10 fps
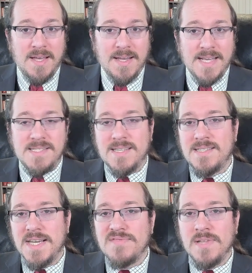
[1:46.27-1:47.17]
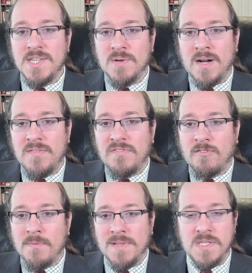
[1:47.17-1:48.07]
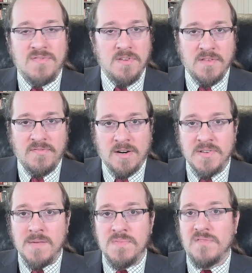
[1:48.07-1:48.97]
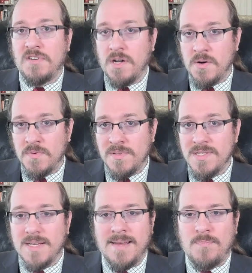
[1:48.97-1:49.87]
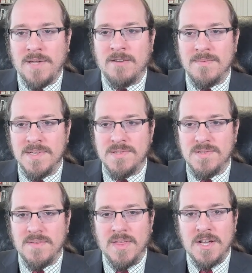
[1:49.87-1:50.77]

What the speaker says: He successfully derived formulas for the volumes of cones and pyramids,